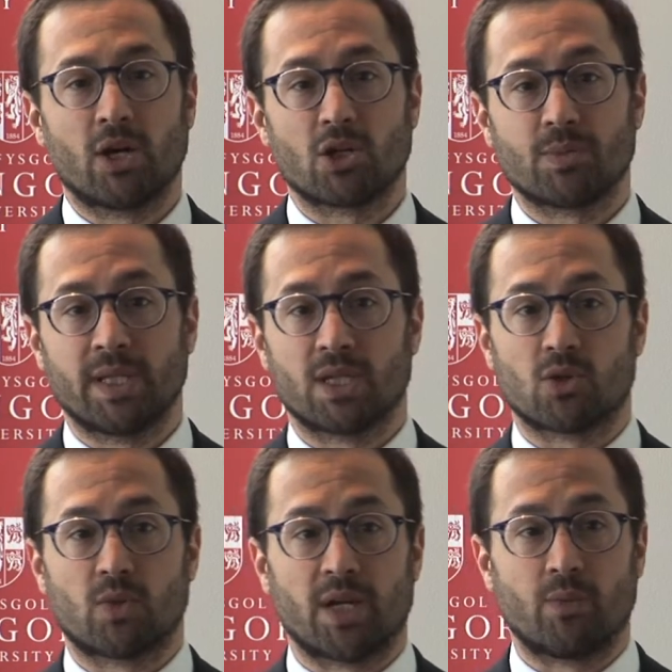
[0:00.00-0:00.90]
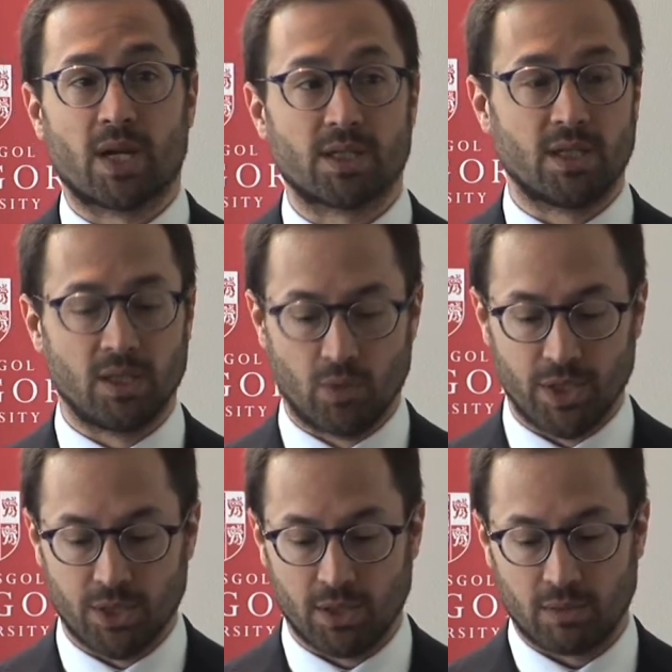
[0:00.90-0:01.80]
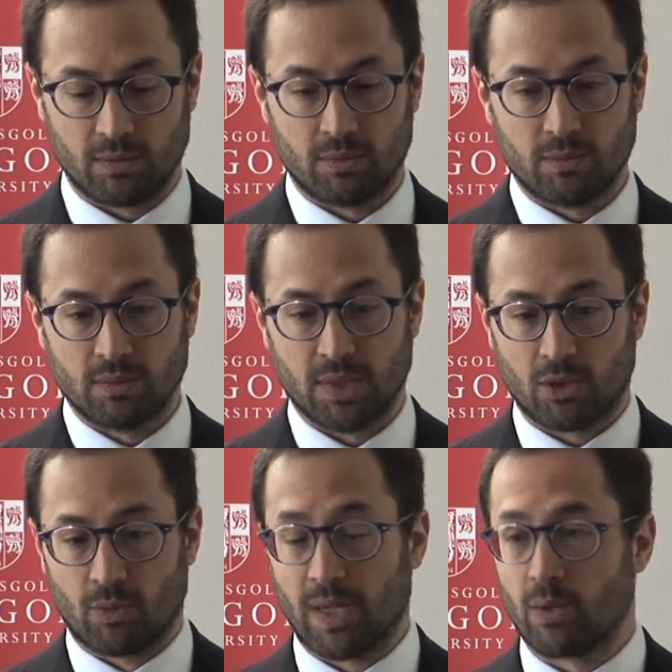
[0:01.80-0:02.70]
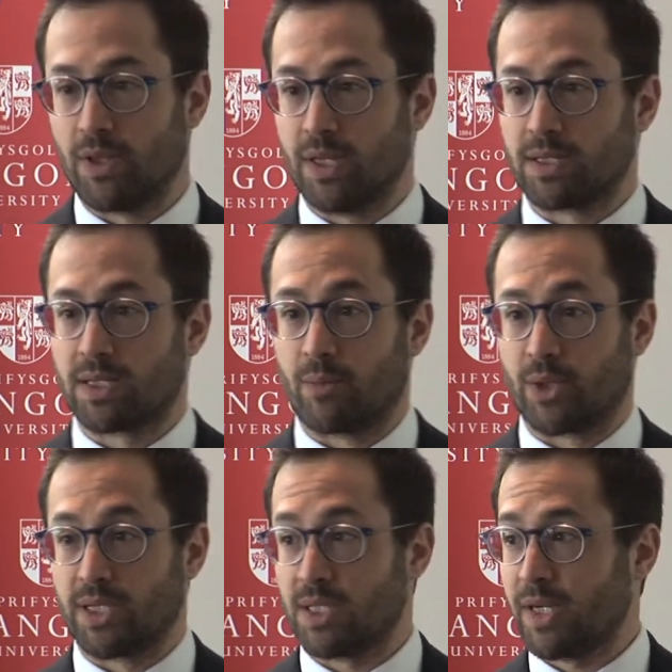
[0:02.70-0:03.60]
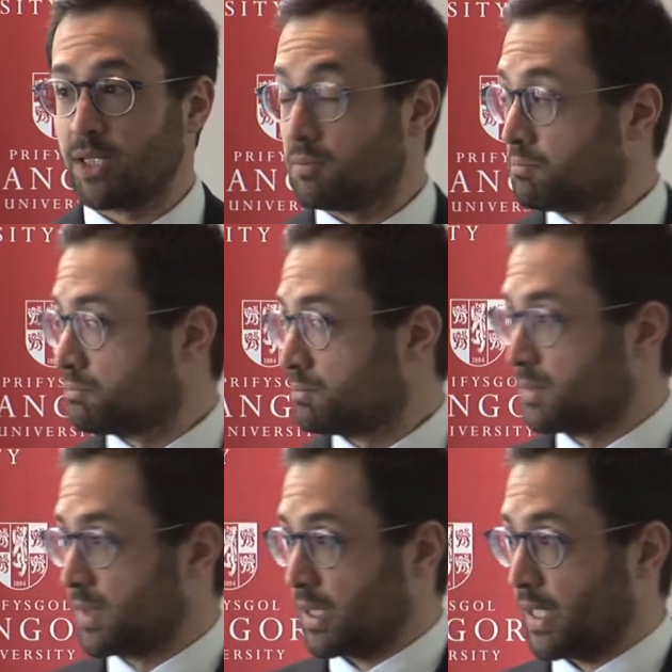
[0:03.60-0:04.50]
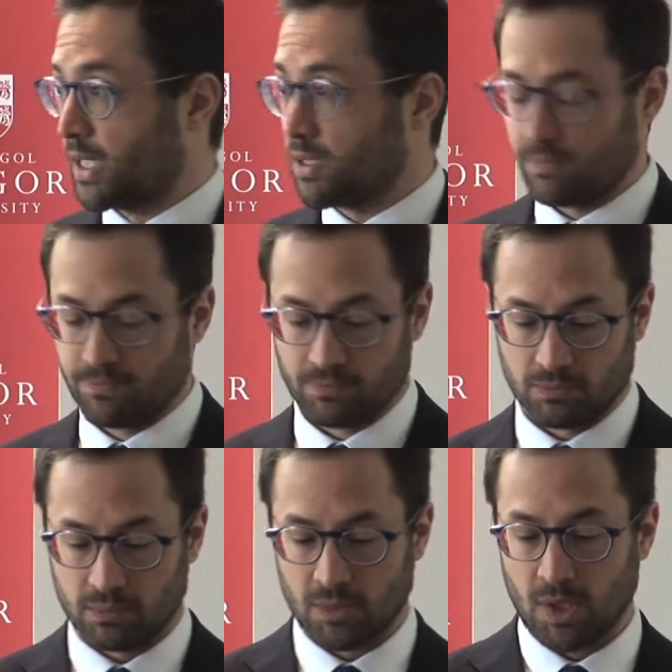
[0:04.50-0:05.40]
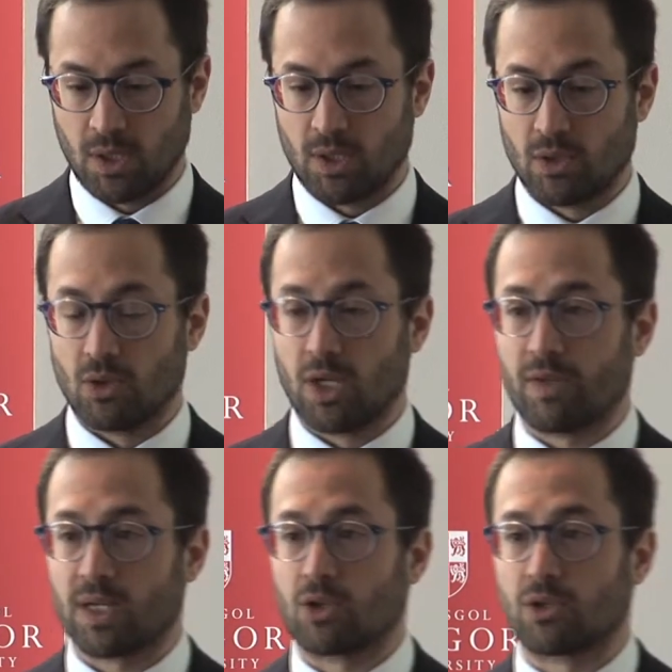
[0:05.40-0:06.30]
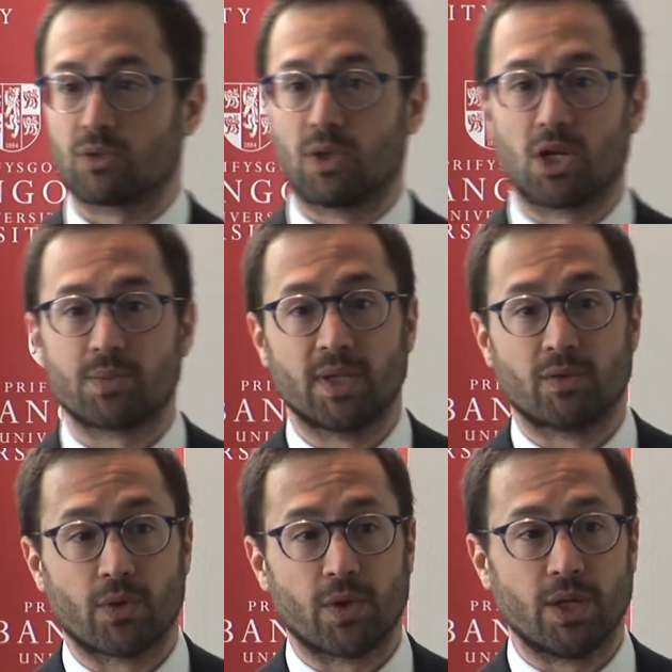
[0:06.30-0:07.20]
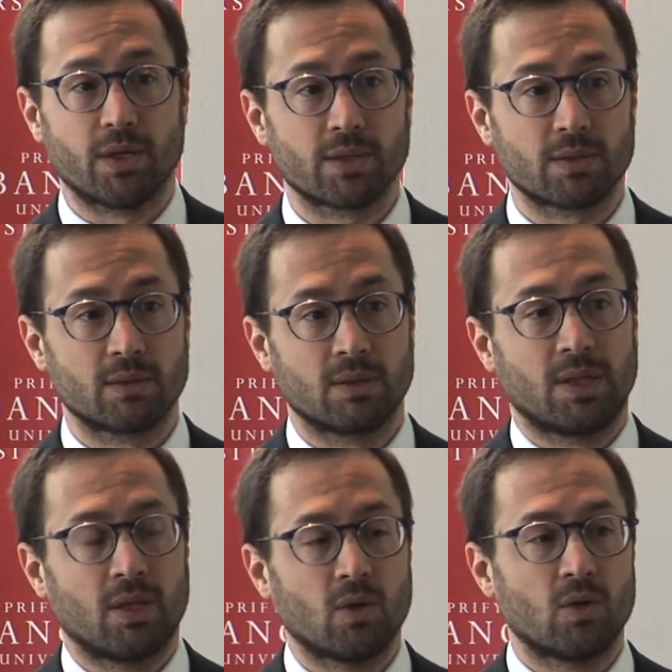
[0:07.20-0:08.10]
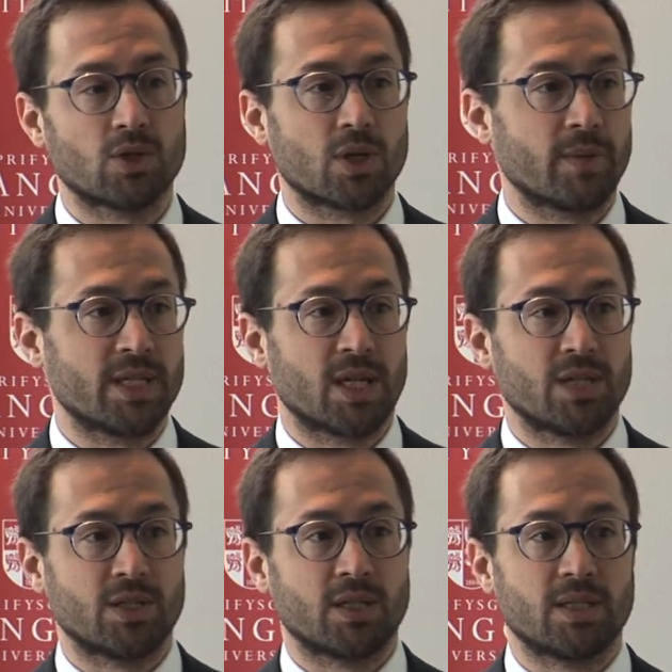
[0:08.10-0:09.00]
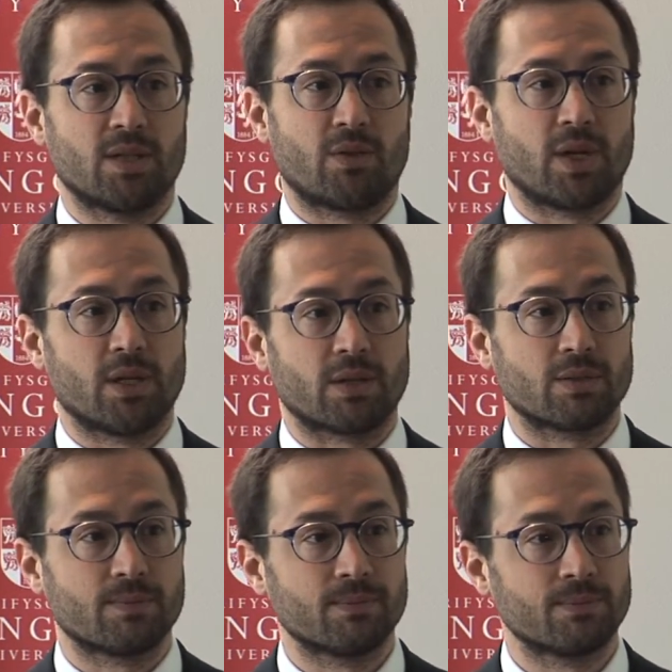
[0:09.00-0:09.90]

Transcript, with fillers: hospitals already present in the region that comply with this can participate, legal. You give the contract to a hospital for three years. Who's going to be challenging this in three years?